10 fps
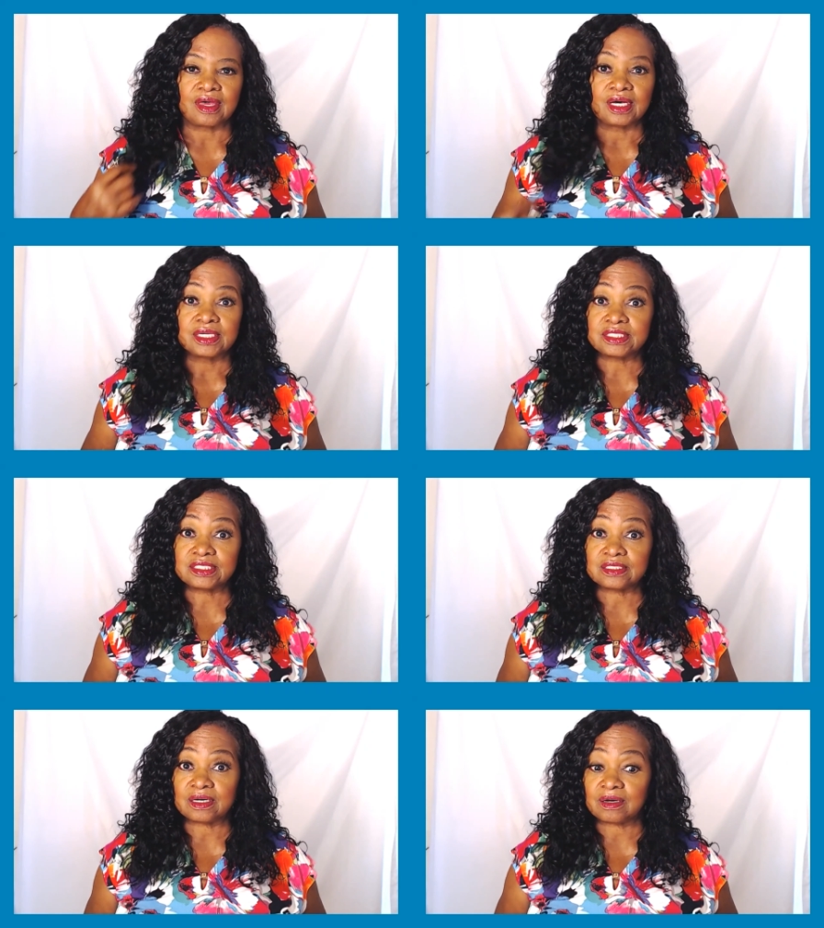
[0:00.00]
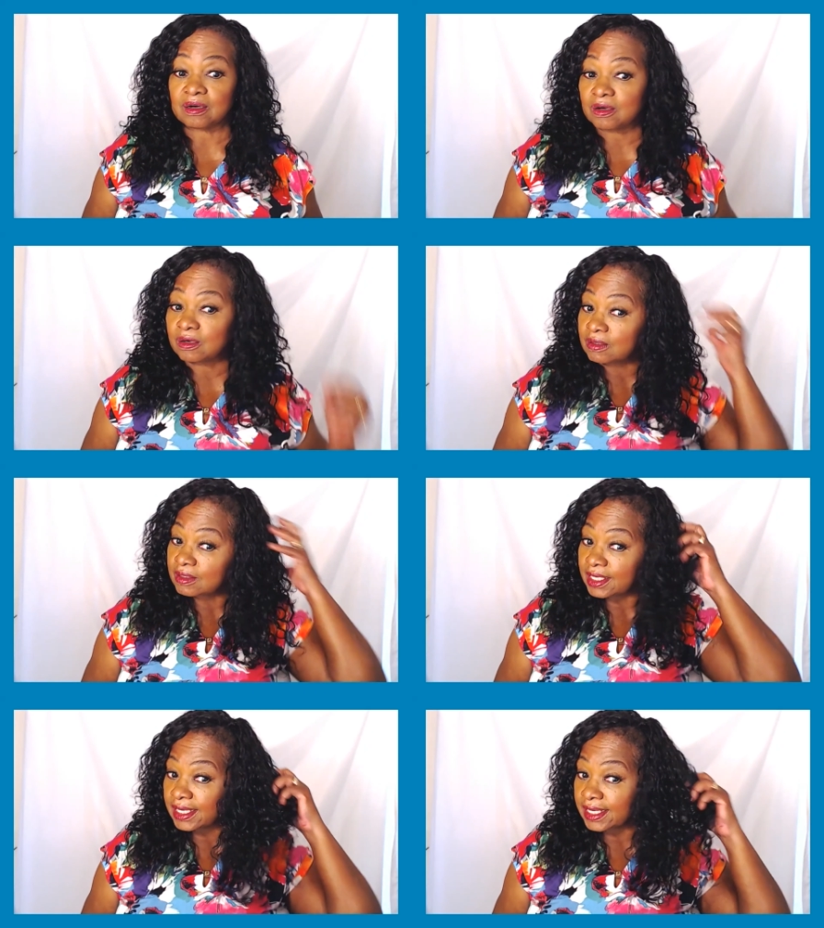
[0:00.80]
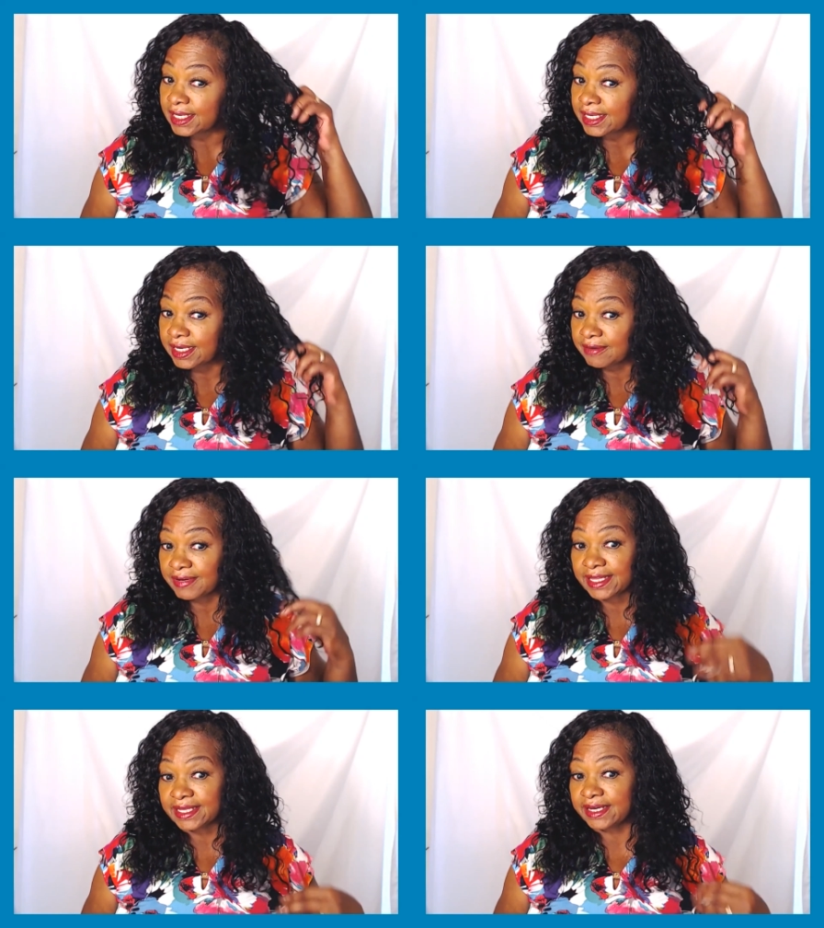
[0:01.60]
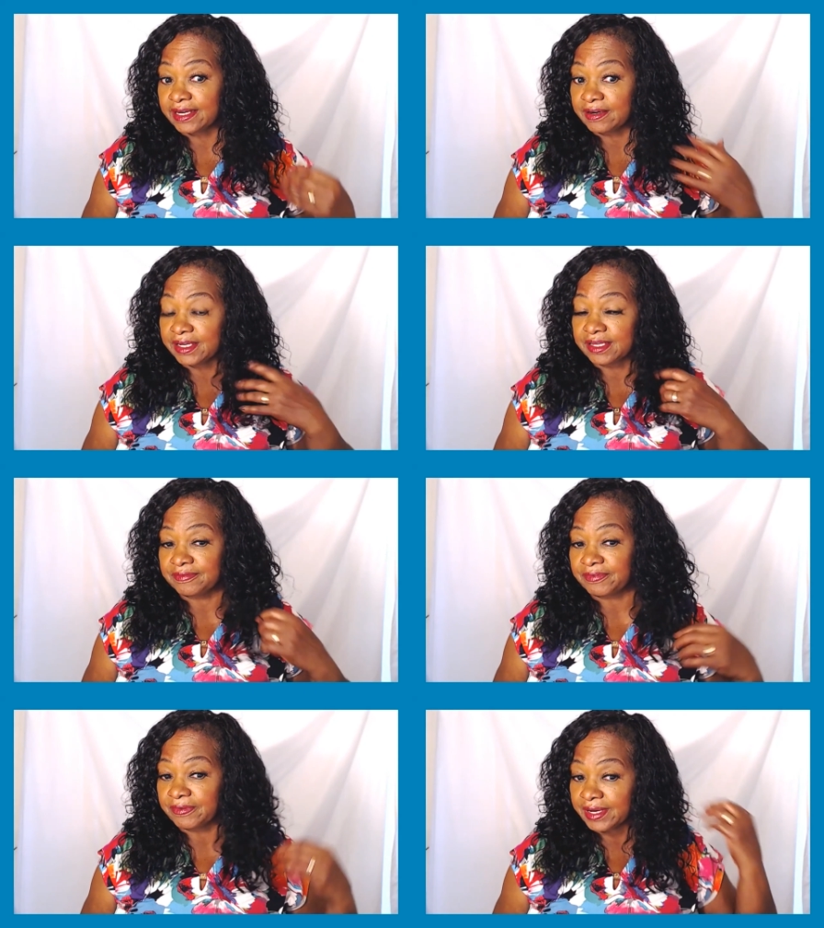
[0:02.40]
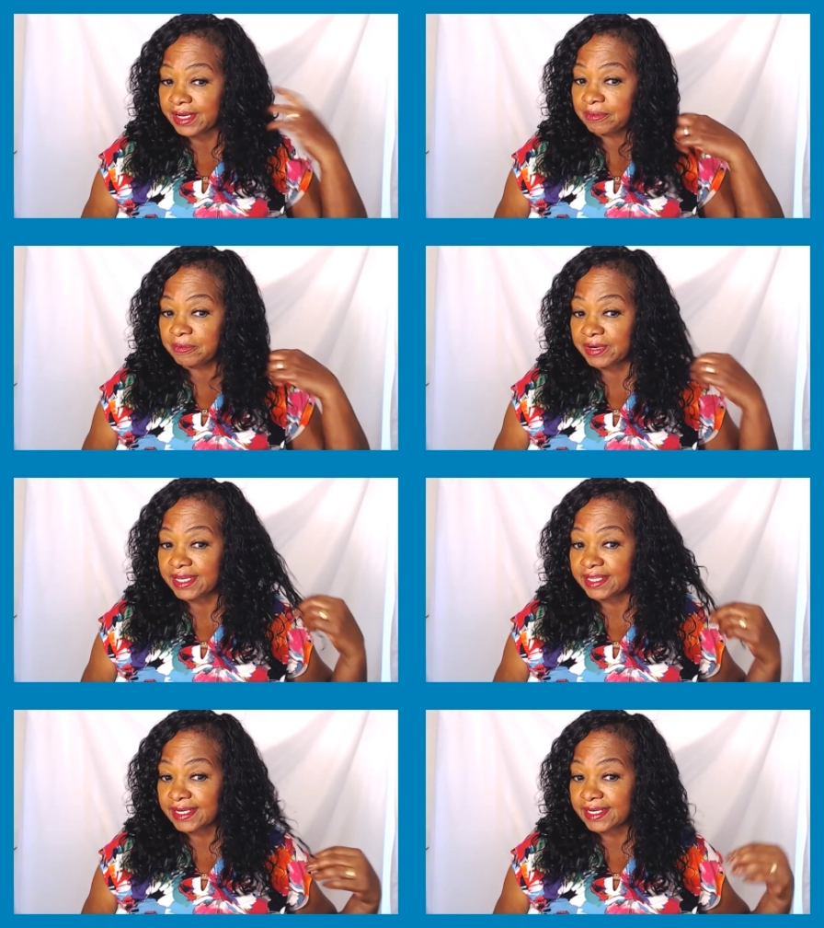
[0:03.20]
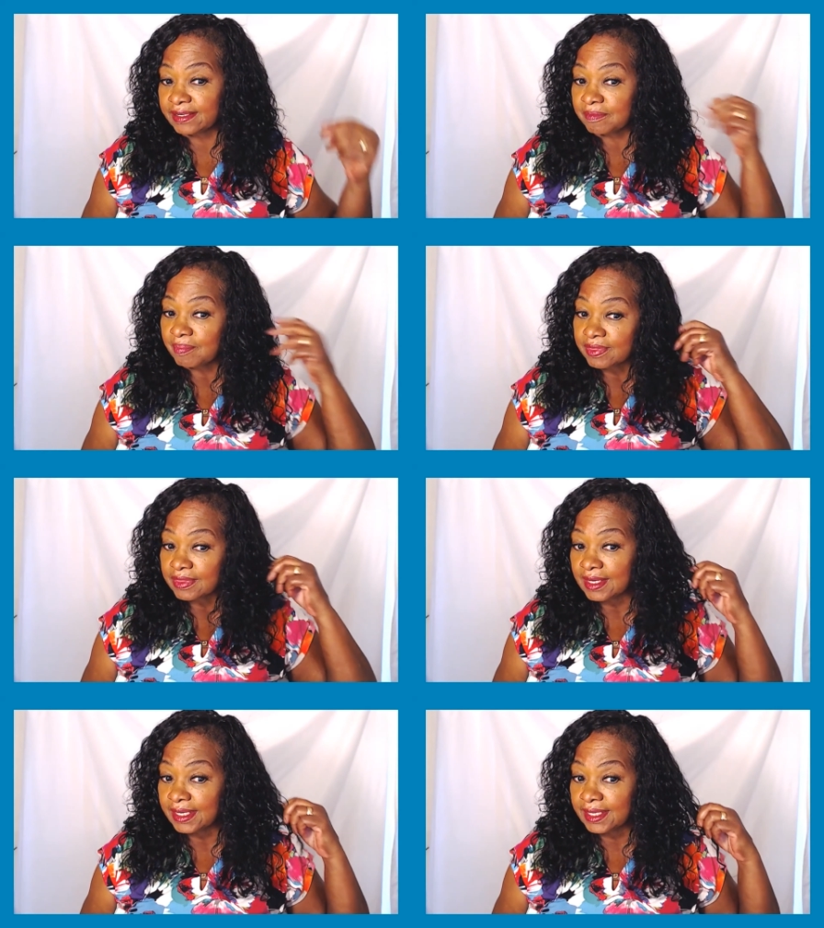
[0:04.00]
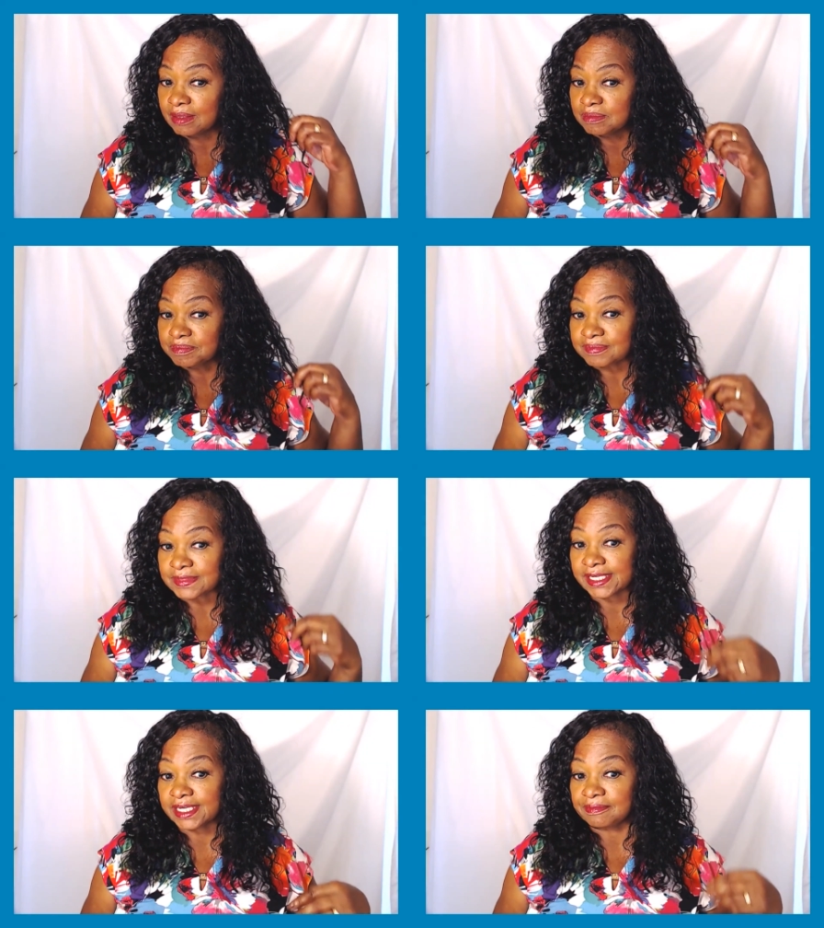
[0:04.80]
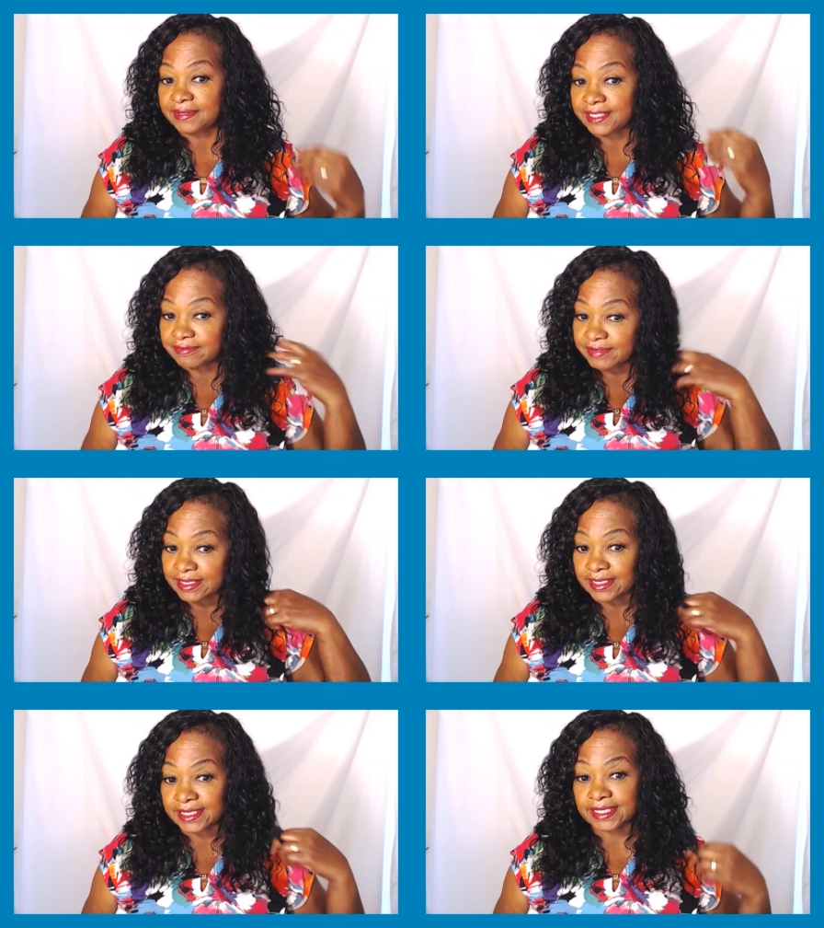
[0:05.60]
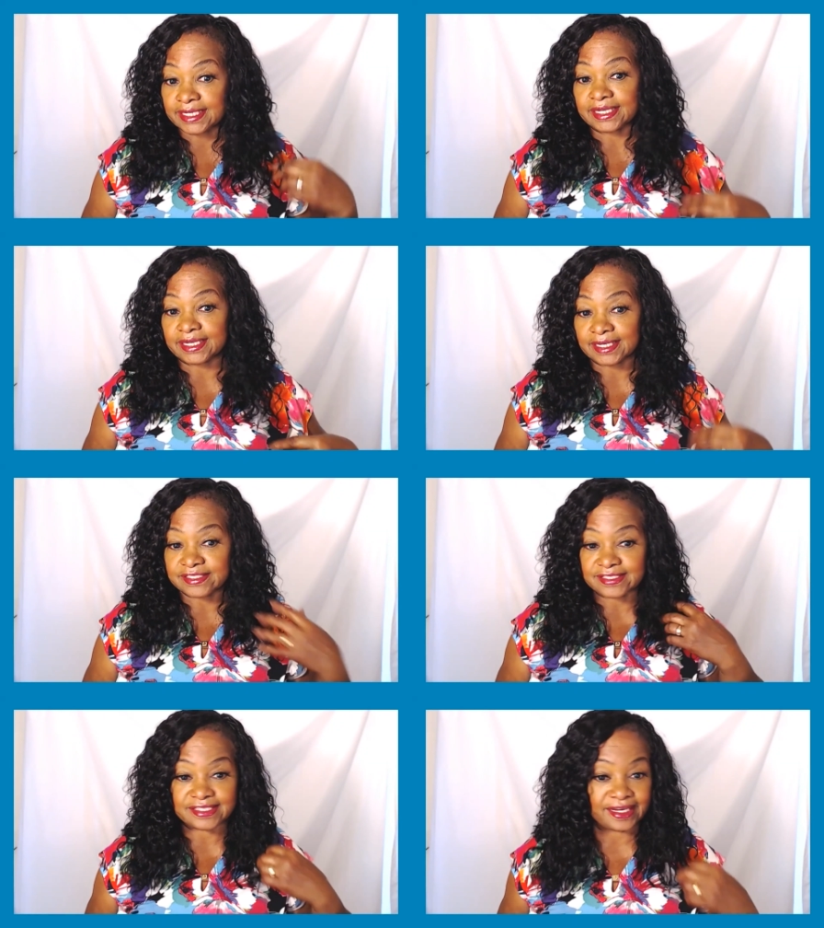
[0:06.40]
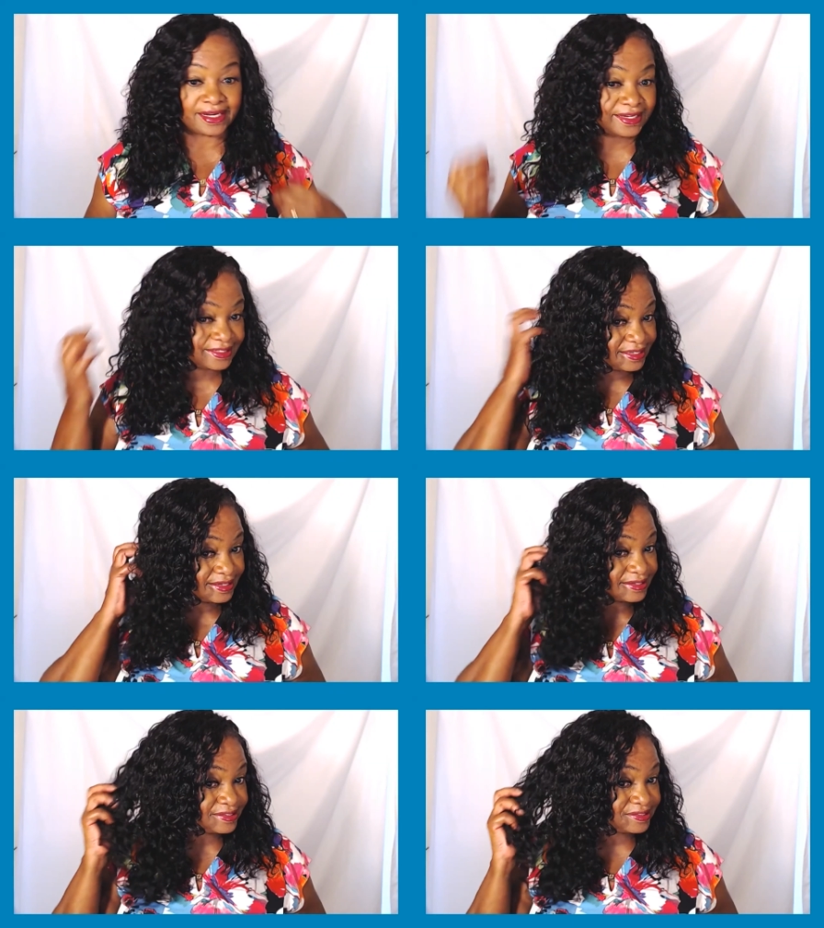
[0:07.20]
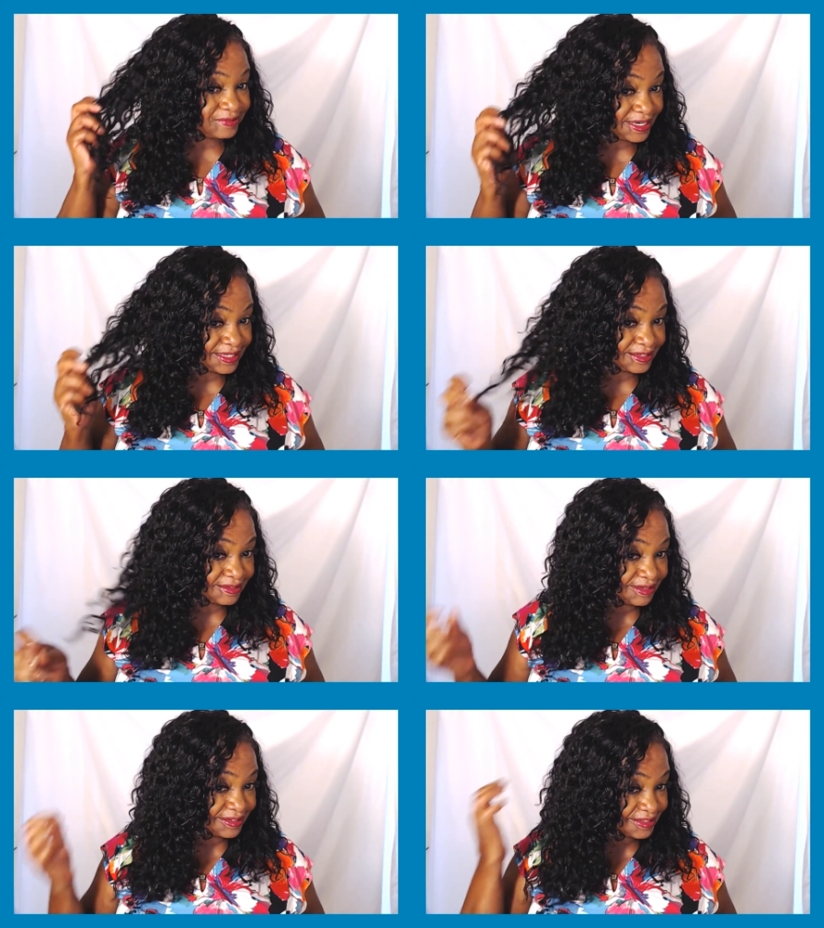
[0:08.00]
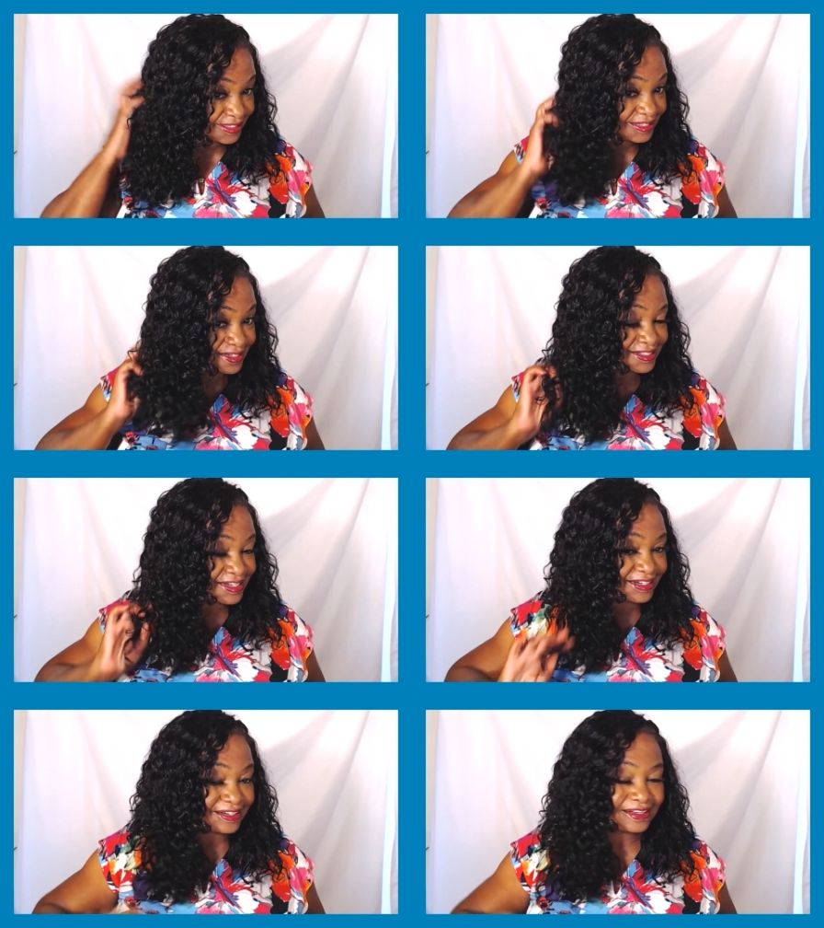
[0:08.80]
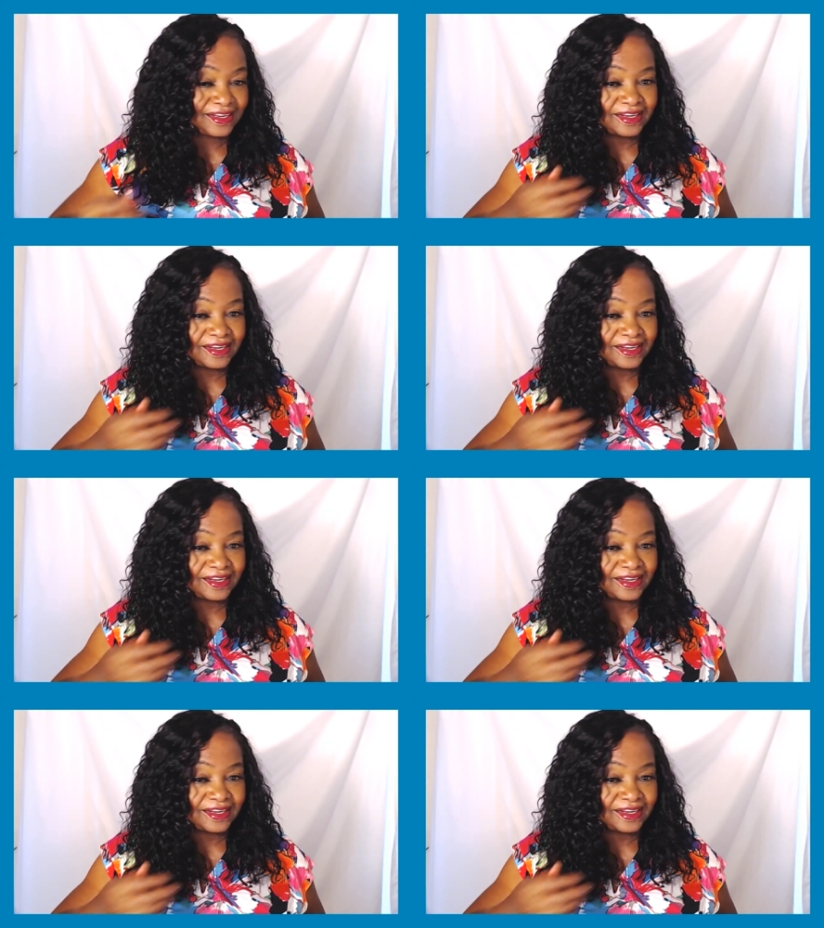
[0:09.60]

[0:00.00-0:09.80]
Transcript: So I have had the hair in for a week now. I have definitely exercised and sweated in this hair.